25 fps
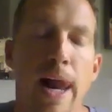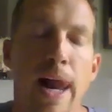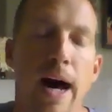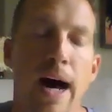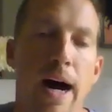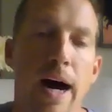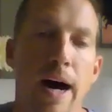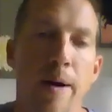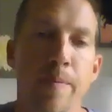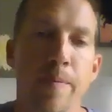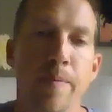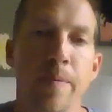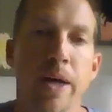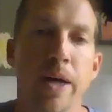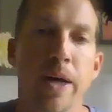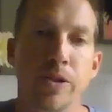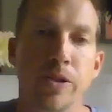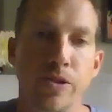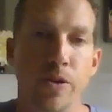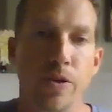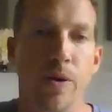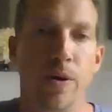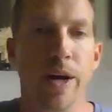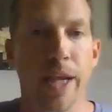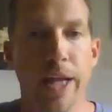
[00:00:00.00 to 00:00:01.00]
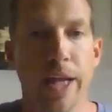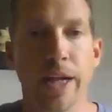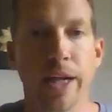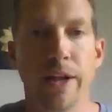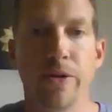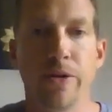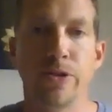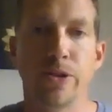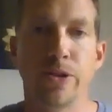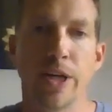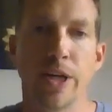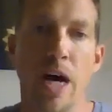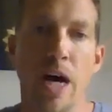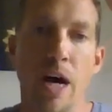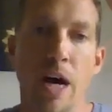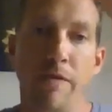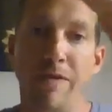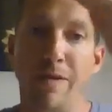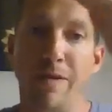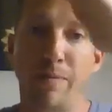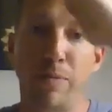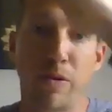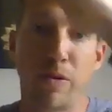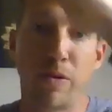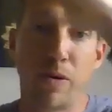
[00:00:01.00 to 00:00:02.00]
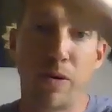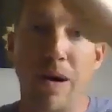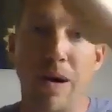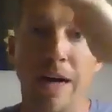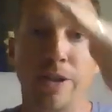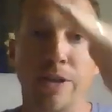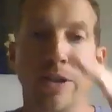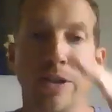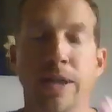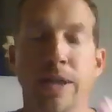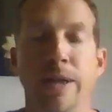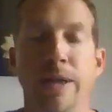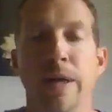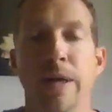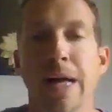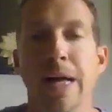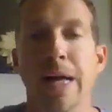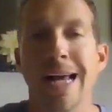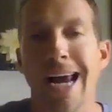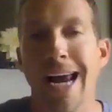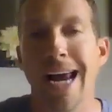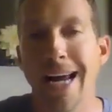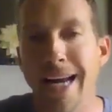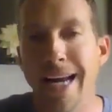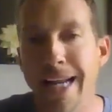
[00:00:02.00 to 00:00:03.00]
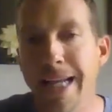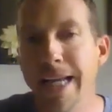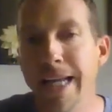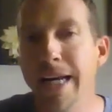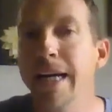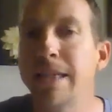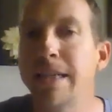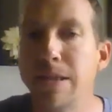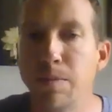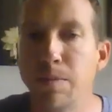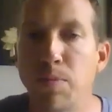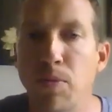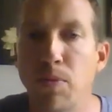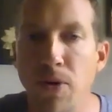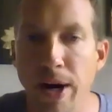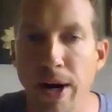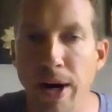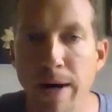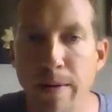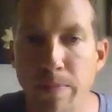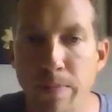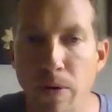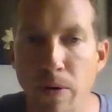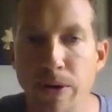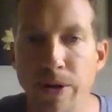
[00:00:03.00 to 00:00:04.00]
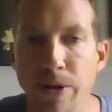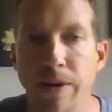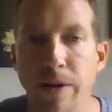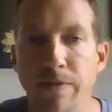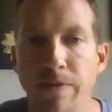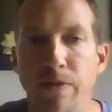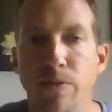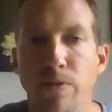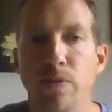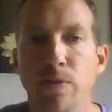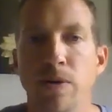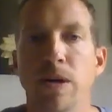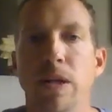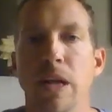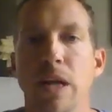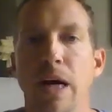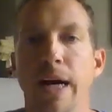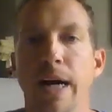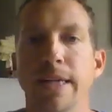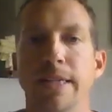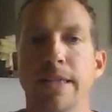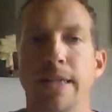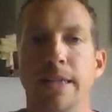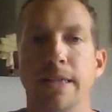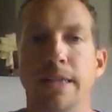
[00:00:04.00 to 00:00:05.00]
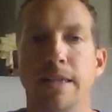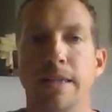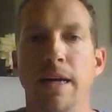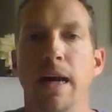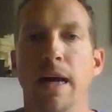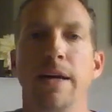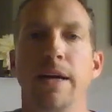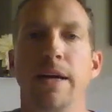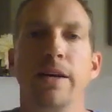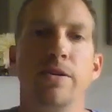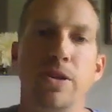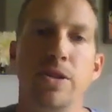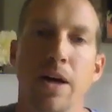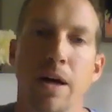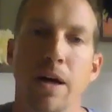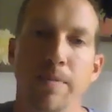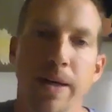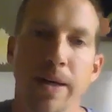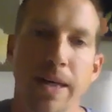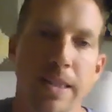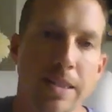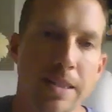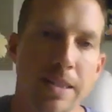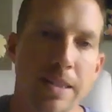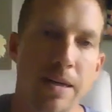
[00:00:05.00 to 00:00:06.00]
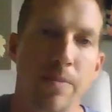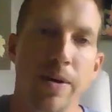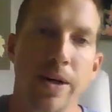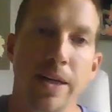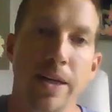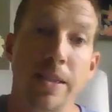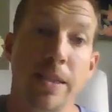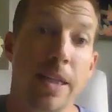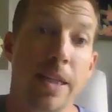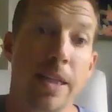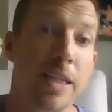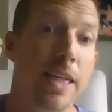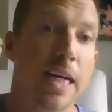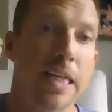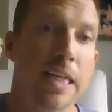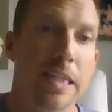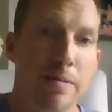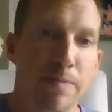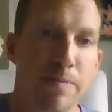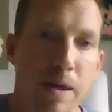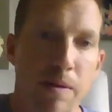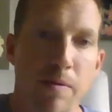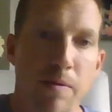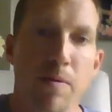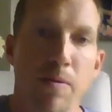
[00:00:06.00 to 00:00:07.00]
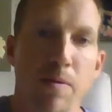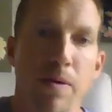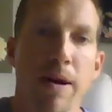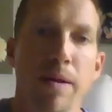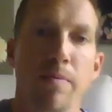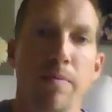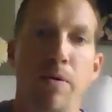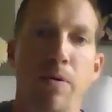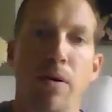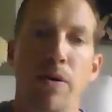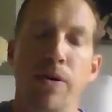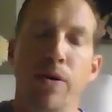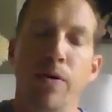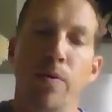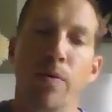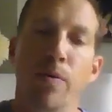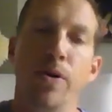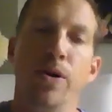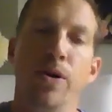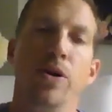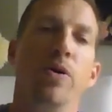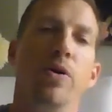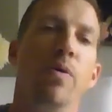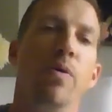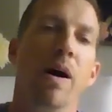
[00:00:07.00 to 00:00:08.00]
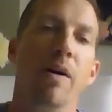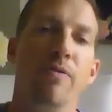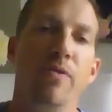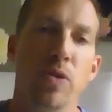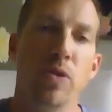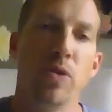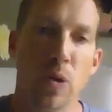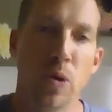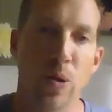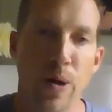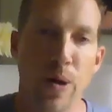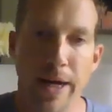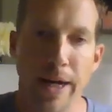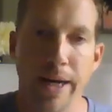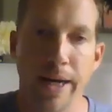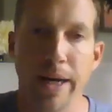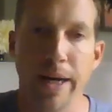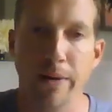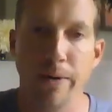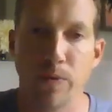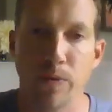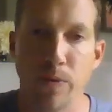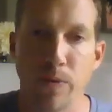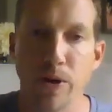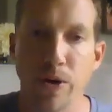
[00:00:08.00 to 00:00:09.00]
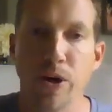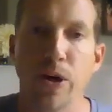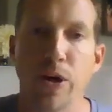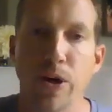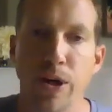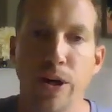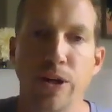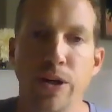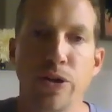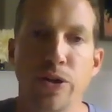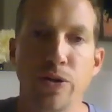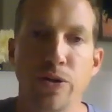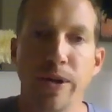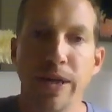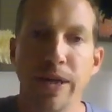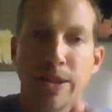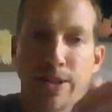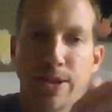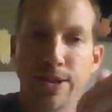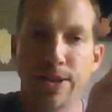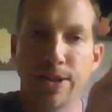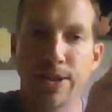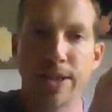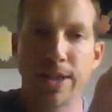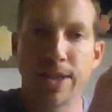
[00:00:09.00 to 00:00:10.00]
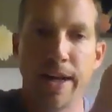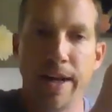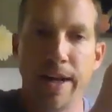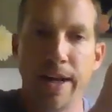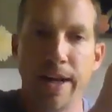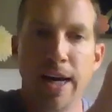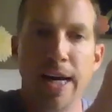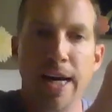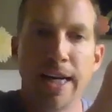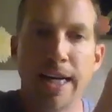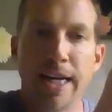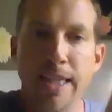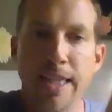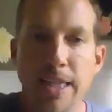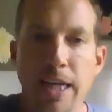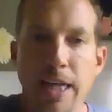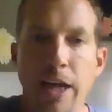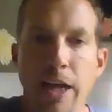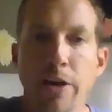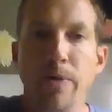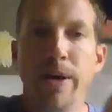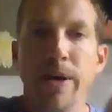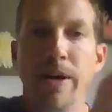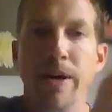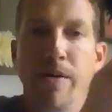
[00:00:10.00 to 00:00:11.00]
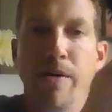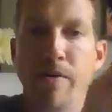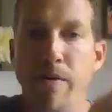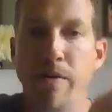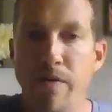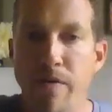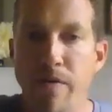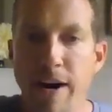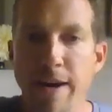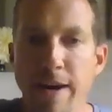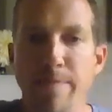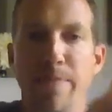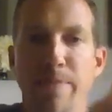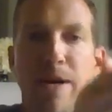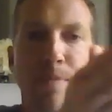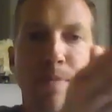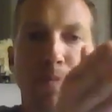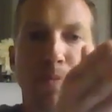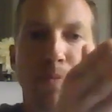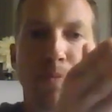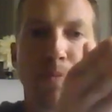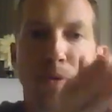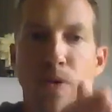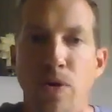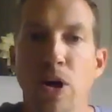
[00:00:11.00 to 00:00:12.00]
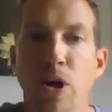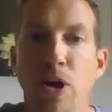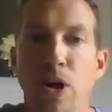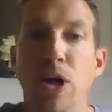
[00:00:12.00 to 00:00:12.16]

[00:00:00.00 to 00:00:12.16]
So I think there's kind of a progression. And I think as a brand partner, you have to realize that it's not your job to get someone to say yes to become a brand partner. What you have to learn how to get really good at doing is just kind of continuing to invite people